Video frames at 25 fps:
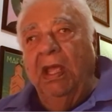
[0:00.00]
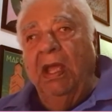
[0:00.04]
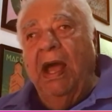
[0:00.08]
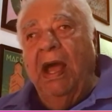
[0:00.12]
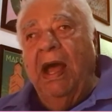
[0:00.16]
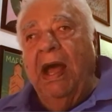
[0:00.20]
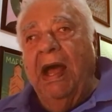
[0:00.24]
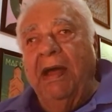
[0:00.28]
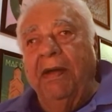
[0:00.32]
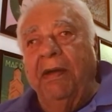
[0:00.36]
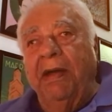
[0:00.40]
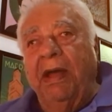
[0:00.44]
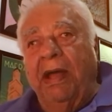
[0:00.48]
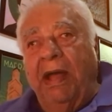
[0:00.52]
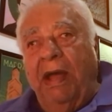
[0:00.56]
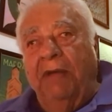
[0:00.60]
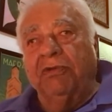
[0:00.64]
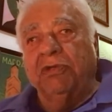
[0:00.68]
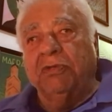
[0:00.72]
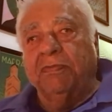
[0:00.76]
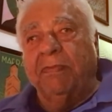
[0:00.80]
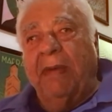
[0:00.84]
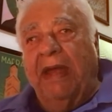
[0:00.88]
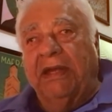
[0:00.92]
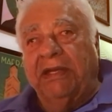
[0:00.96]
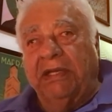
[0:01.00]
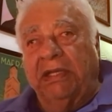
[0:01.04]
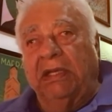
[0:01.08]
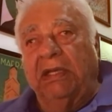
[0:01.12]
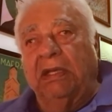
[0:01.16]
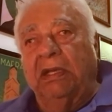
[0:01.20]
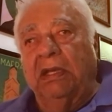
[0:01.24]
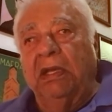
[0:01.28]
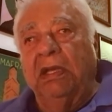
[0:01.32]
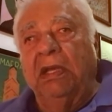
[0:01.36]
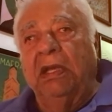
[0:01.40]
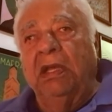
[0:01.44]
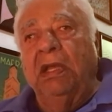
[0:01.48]
I, I was batting.
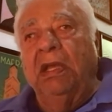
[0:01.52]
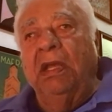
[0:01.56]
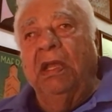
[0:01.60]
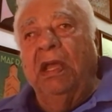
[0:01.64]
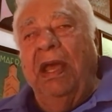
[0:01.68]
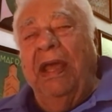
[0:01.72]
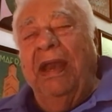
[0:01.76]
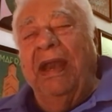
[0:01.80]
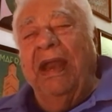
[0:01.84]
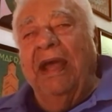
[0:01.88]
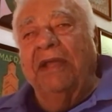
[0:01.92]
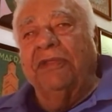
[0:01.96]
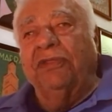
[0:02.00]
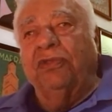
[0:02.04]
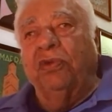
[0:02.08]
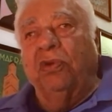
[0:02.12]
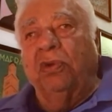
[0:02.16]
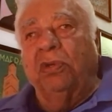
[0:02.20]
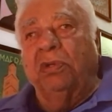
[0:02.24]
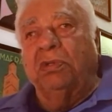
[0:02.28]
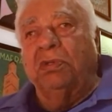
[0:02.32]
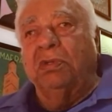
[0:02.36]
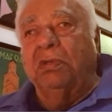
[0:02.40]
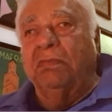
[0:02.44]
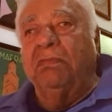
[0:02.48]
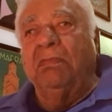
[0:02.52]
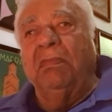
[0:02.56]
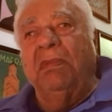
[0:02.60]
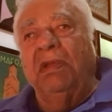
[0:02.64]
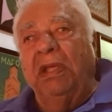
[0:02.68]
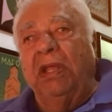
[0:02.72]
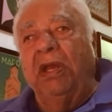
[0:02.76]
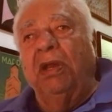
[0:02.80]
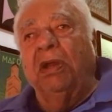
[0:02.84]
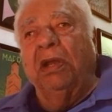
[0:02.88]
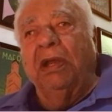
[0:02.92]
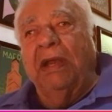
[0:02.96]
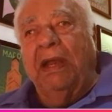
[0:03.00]
And I thought, you
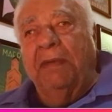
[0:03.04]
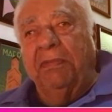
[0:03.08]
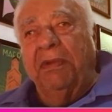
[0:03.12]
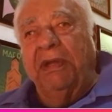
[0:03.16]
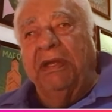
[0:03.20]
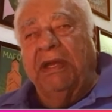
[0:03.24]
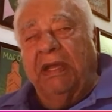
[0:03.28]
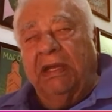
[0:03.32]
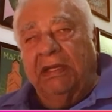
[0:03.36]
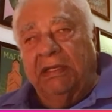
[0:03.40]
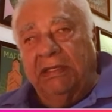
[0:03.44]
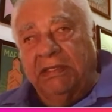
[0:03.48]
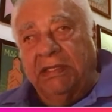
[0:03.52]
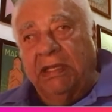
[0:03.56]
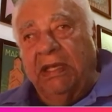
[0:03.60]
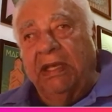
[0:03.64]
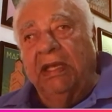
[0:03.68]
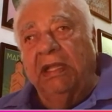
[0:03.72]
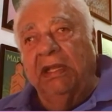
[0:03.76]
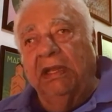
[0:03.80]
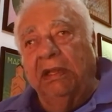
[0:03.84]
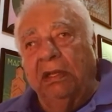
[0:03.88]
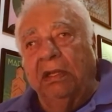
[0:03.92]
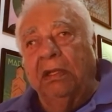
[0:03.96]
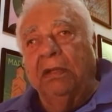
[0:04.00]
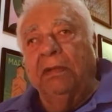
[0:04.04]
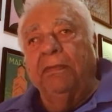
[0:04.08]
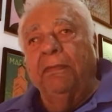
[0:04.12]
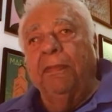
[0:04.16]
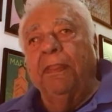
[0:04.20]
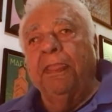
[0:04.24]
know, let me take a single,